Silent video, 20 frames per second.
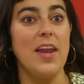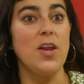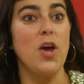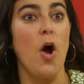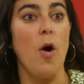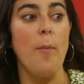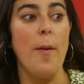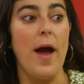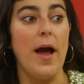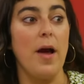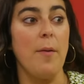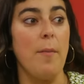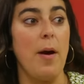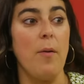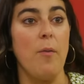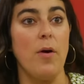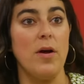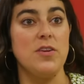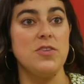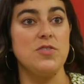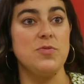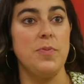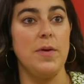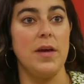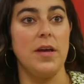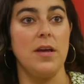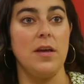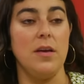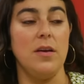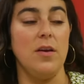go back on my word and just be
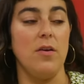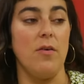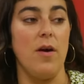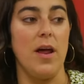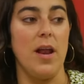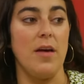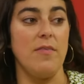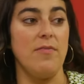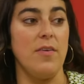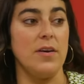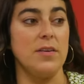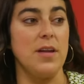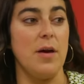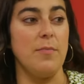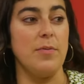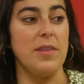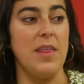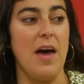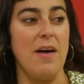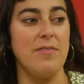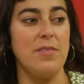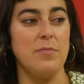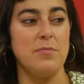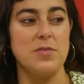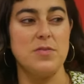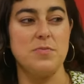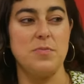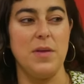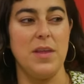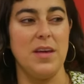like, you're right, I f***ed up, and have them
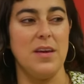just be